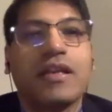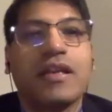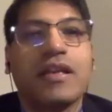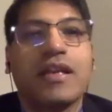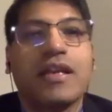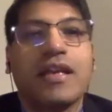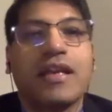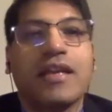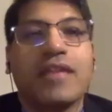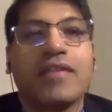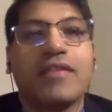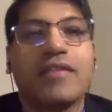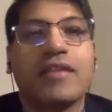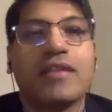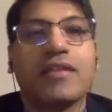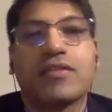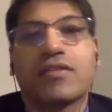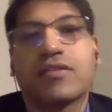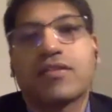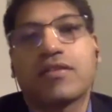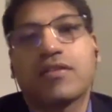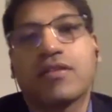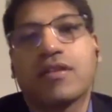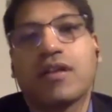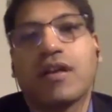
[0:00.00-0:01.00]
in
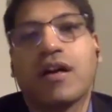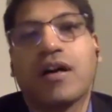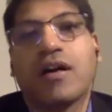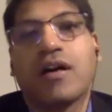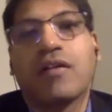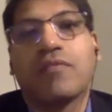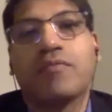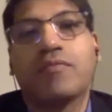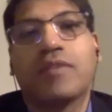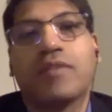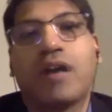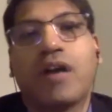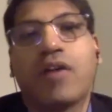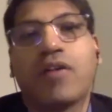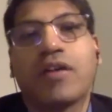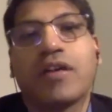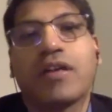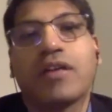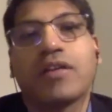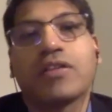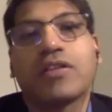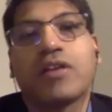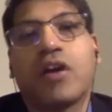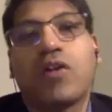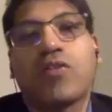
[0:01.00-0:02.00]
this? How can
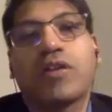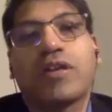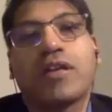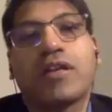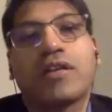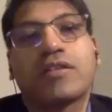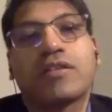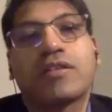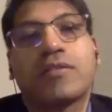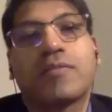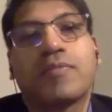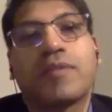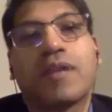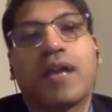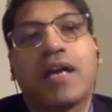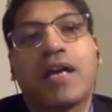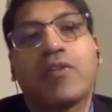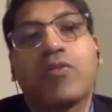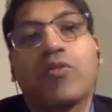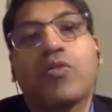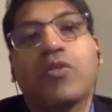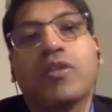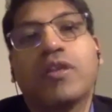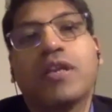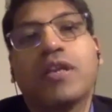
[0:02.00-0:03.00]
a supplier
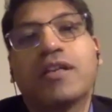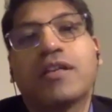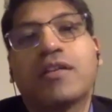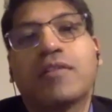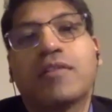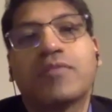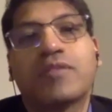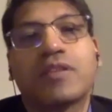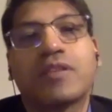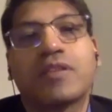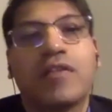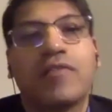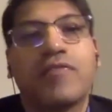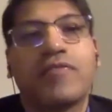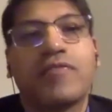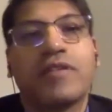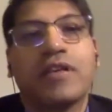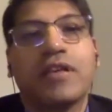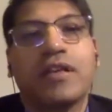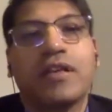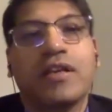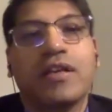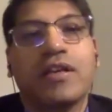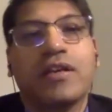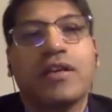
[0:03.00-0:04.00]
orient himself
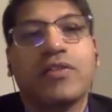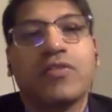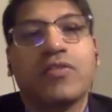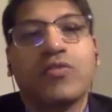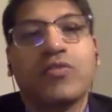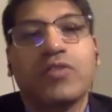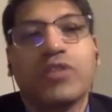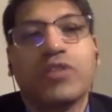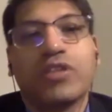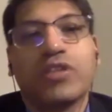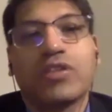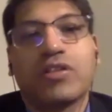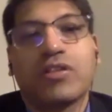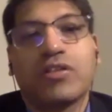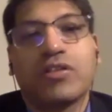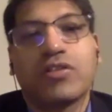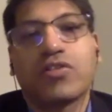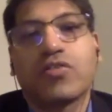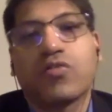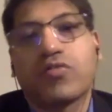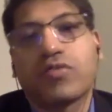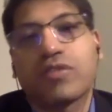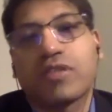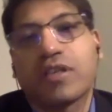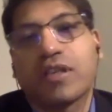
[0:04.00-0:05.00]
to digital
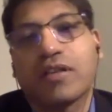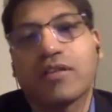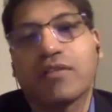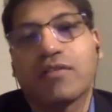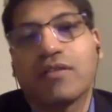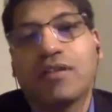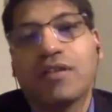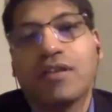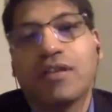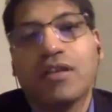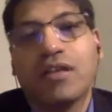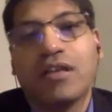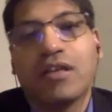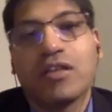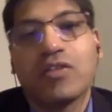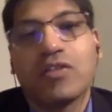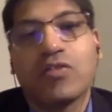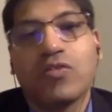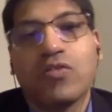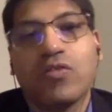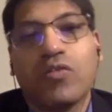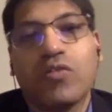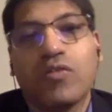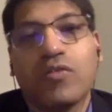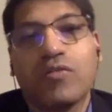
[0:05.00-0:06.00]
sourcing?
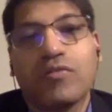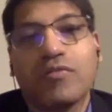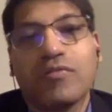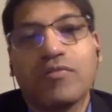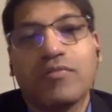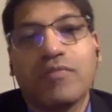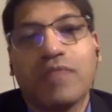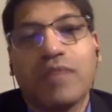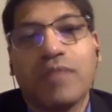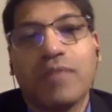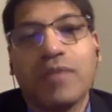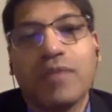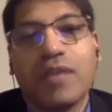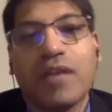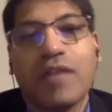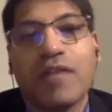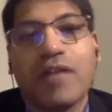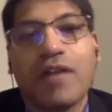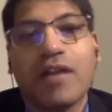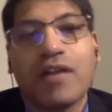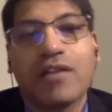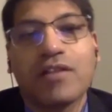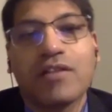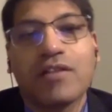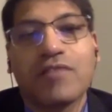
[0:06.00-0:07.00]
So maybe I've
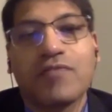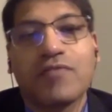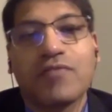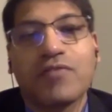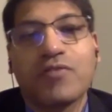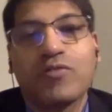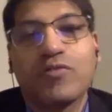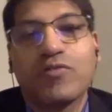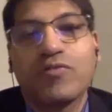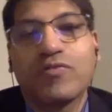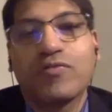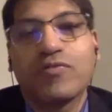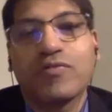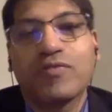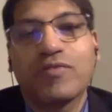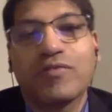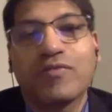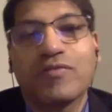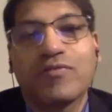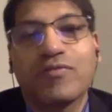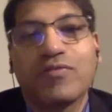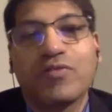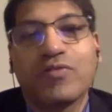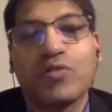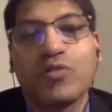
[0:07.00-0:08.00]
asked a
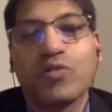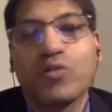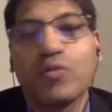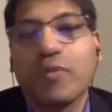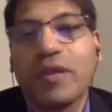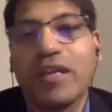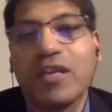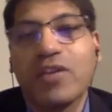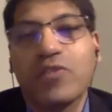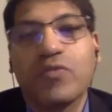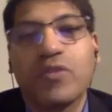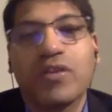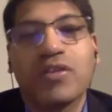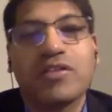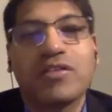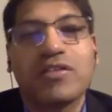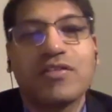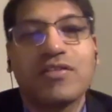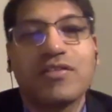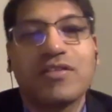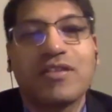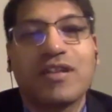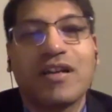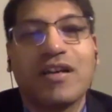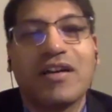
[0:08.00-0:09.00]
few too many
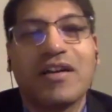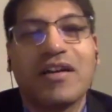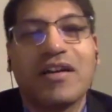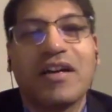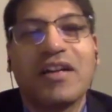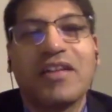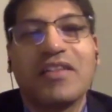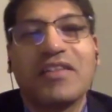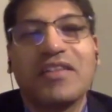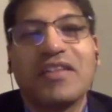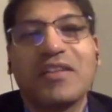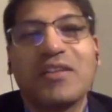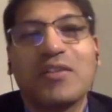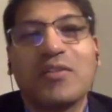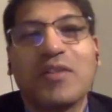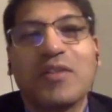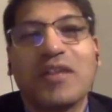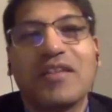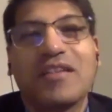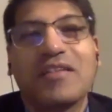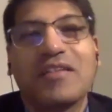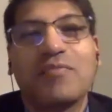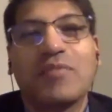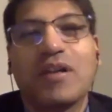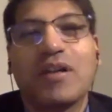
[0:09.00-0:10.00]
questions, Anindya,
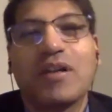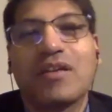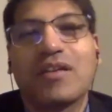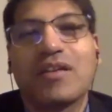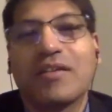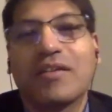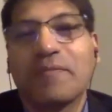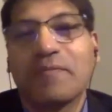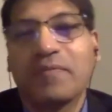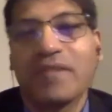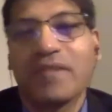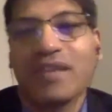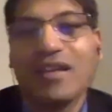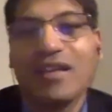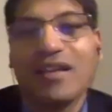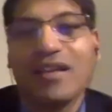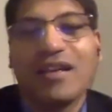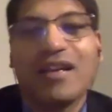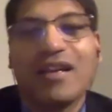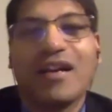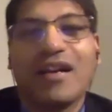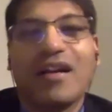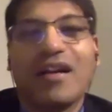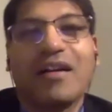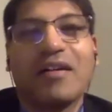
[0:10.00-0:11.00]
together, but
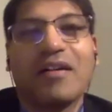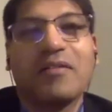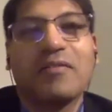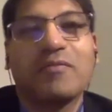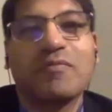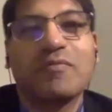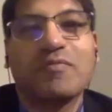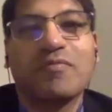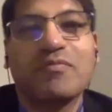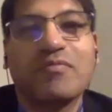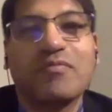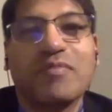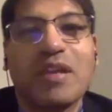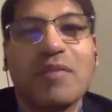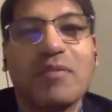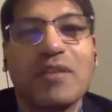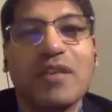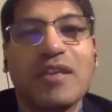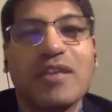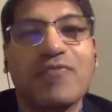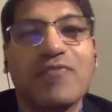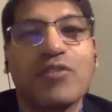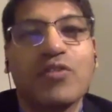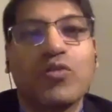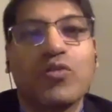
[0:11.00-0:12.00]

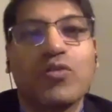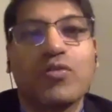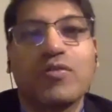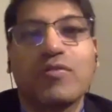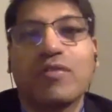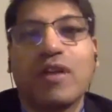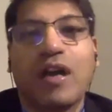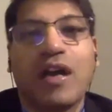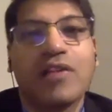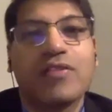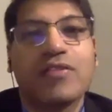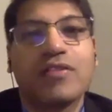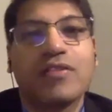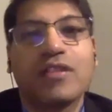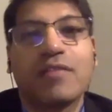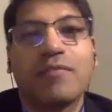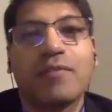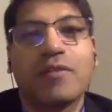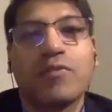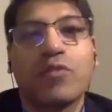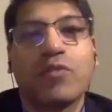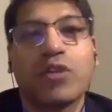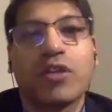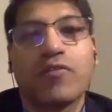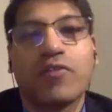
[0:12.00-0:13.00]
maybe if you could answer them
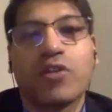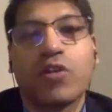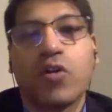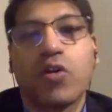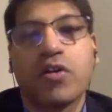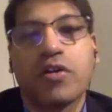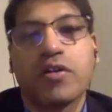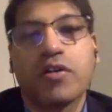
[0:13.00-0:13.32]
in whatever order.